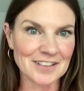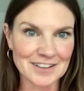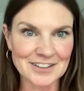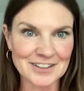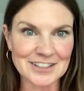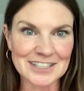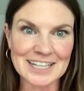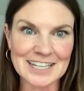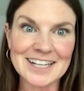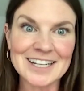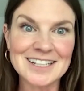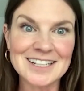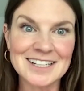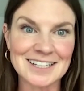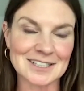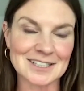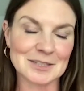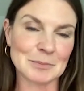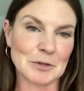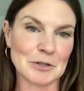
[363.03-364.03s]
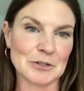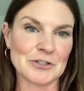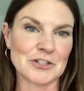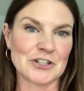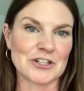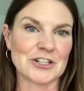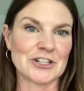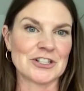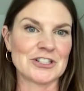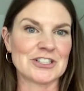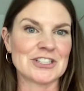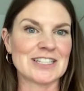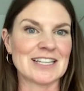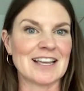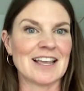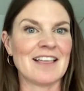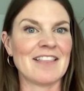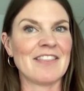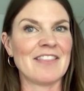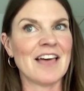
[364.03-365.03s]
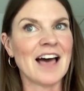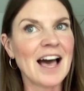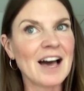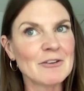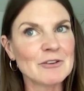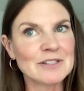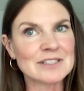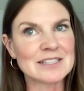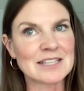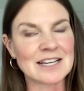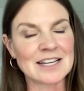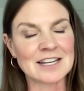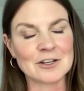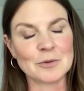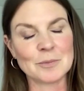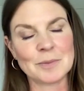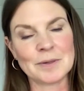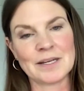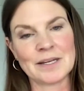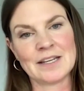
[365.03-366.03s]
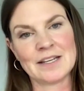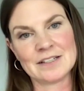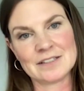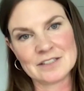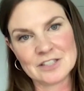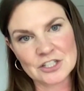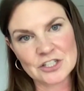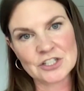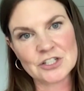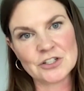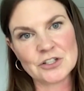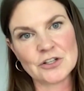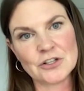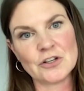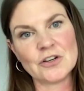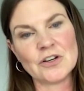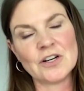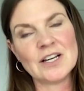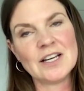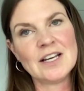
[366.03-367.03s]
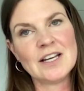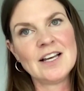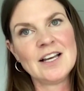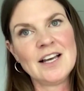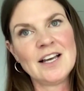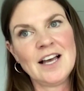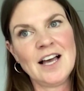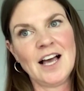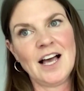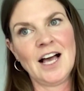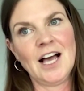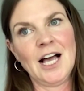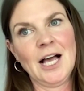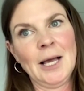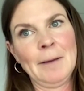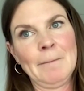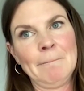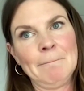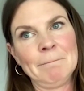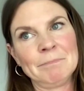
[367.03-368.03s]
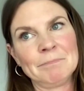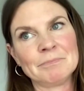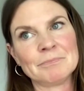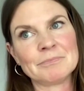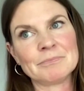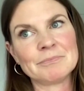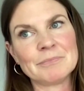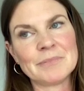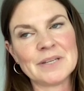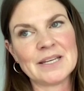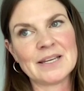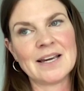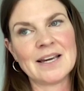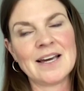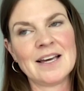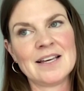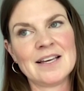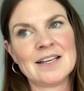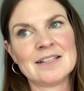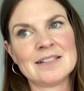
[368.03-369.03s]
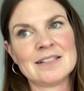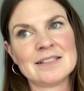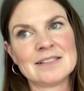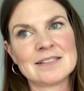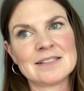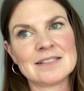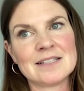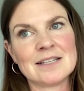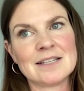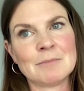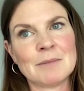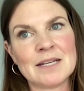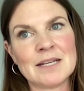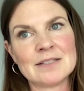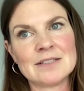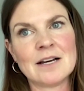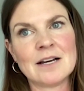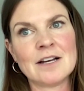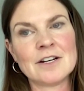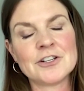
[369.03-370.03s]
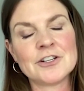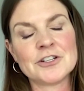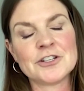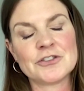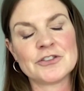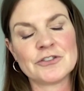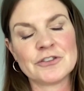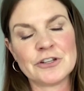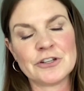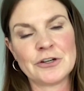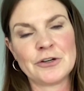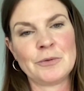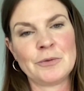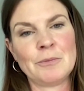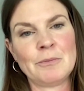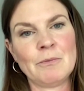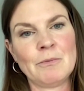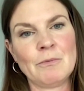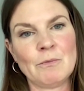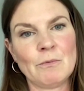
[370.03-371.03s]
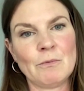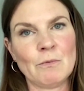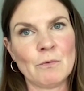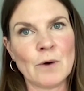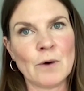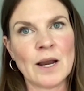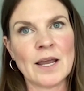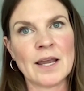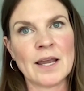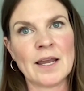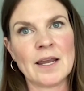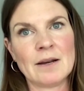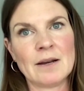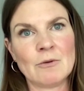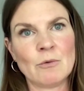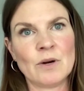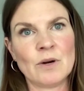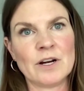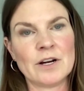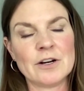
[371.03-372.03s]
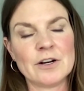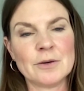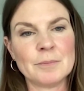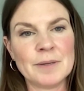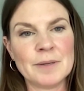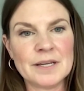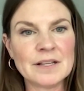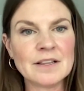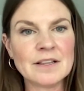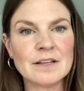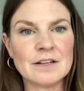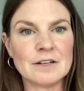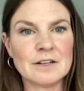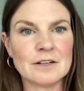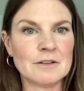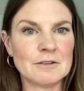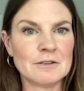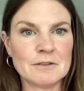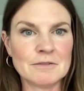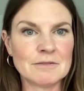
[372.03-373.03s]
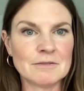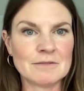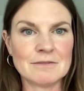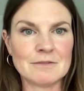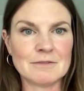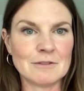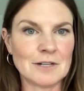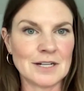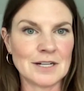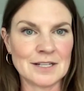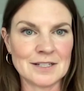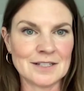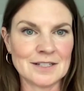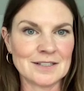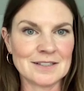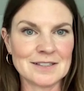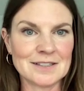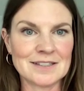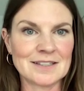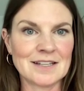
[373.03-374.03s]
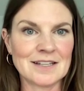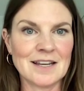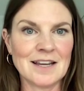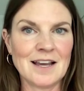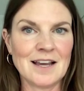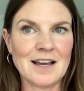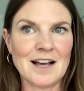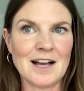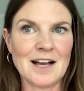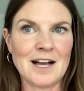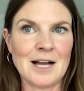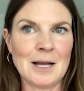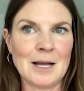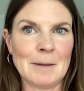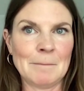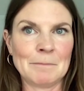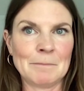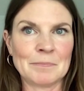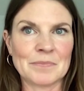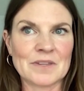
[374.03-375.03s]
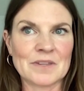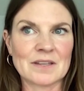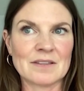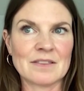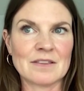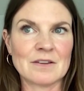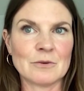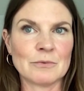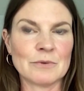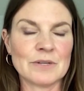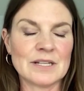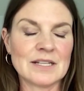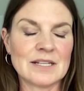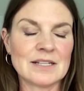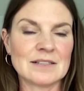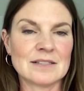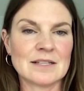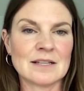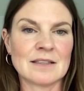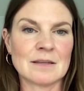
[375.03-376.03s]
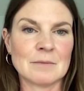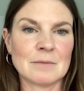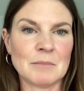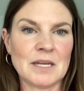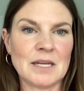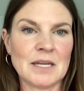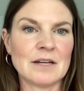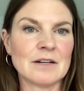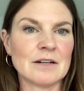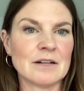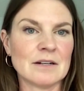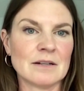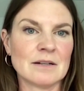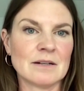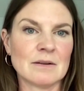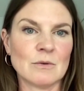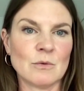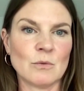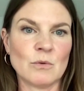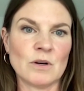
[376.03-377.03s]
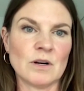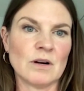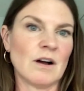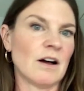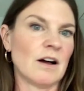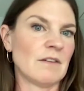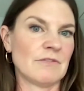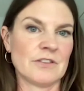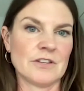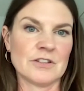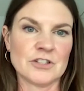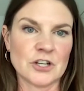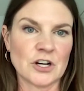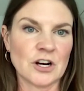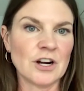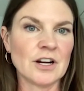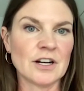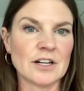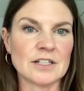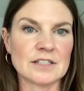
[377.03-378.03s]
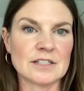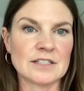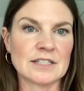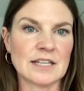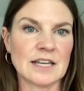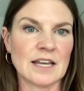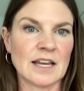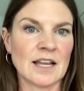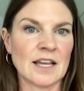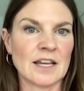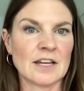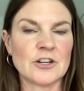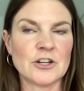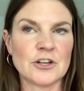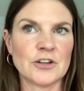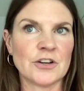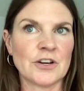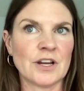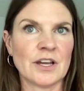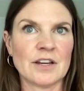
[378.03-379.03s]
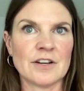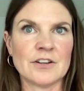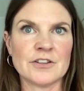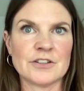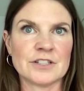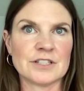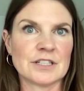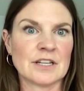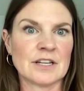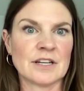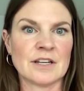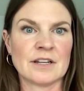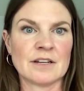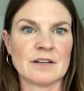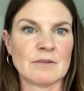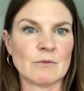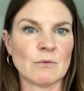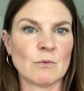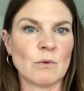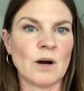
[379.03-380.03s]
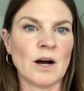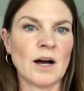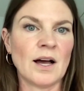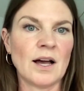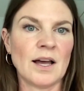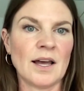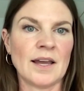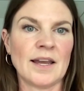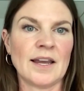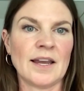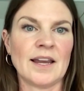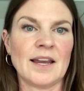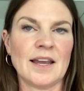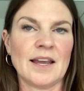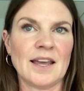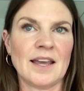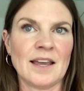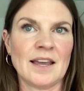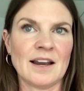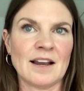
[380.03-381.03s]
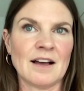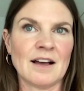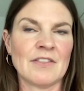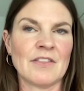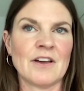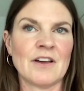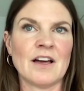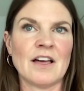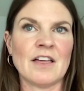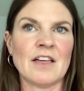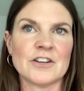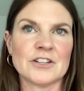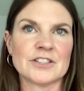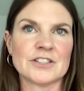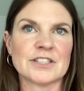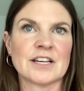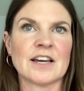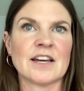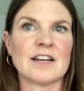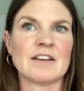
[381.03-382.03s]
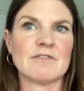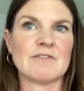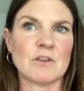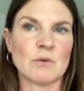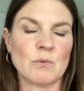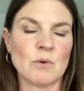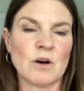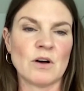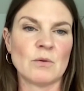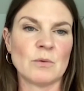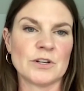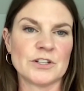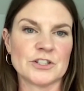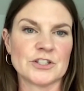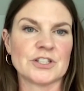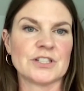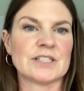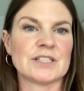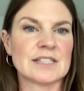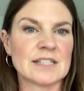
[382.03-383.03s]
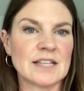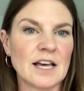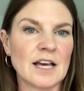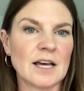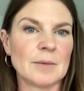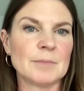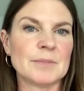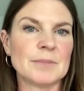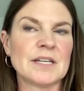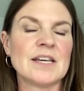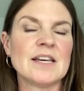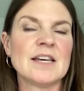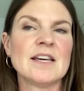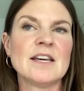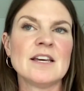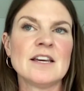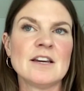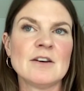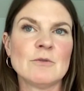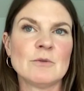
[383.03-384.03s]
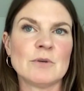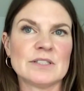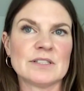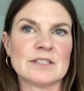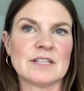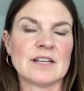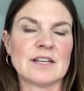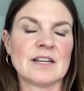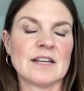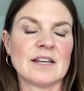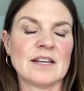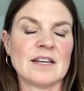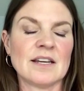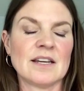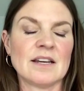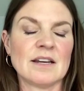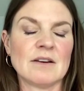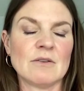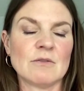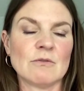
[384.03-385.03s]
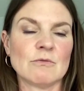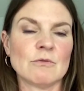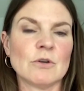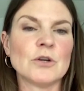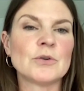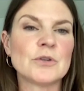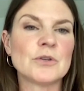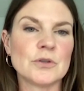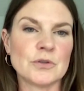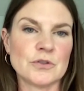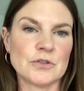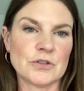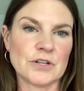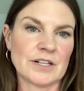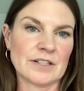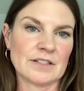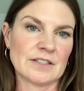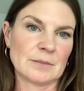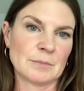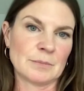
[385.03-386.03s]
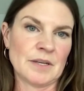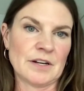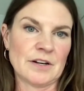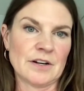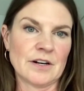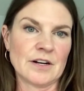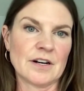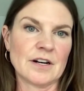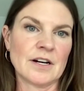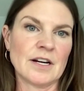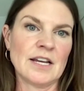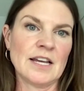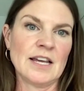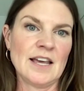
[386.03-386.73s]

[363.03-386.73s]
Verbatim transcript: little hidden exposures. And that was eye opening too, um, because in my daughter's room, right where her pillow was, um, the readings on the meter were off the charts mm-hmm. and I mm-hmm. couldn't understand why. And on the other side of the wall where she slept, was a Roku transmitter.